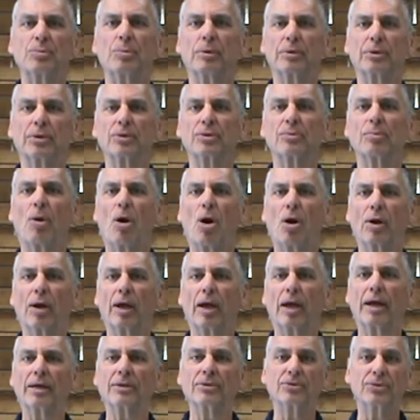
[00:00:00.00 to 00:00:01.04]
but they're small
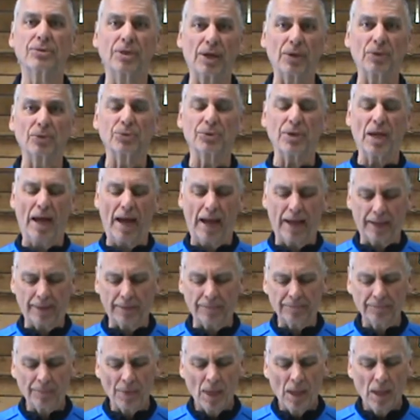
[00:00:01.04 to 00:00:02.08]
guns, single stack.
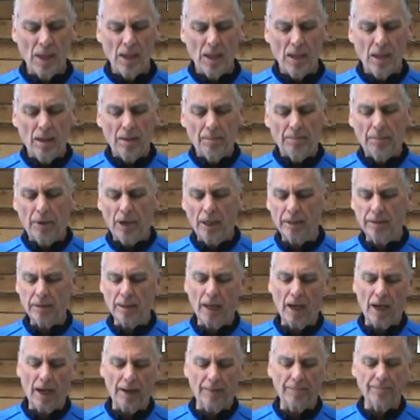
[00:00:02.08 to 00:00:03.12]

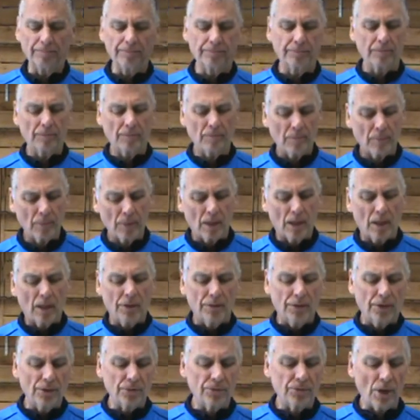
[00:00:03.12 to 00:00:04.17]
But
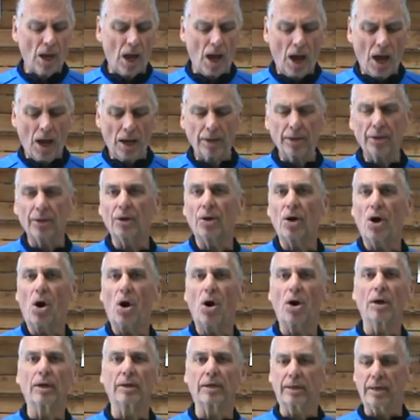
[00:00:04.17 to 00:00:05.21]
this Honor
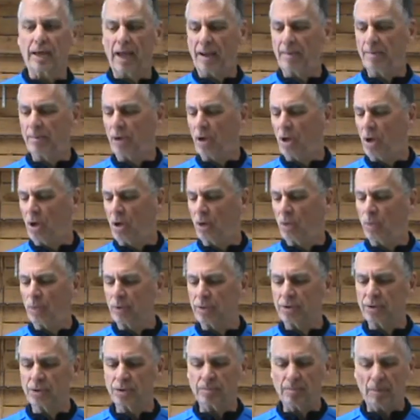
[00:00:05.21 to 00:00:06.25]
Guard came along,
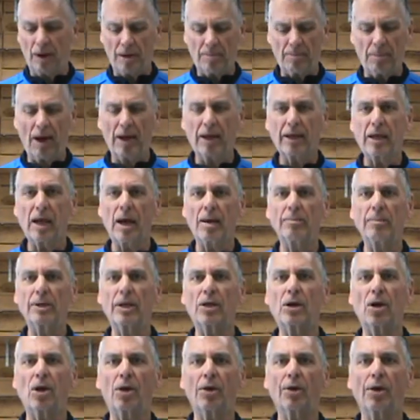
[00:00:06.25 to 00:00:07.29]
which is made by a company
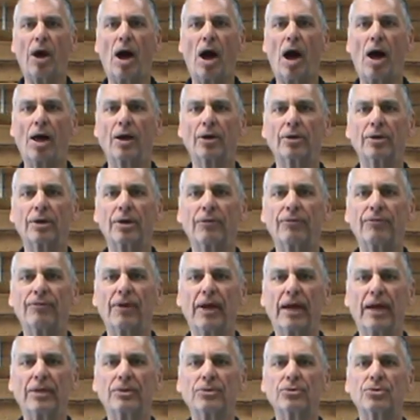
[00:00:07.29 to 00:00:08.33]
called Honor
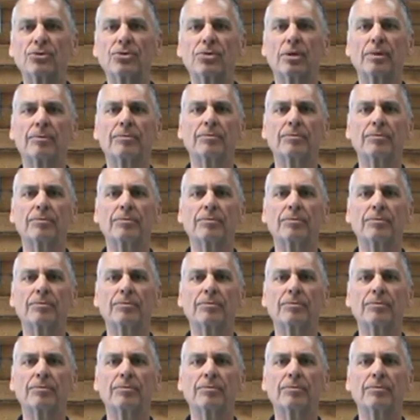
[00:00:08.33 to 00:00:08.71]
Defense.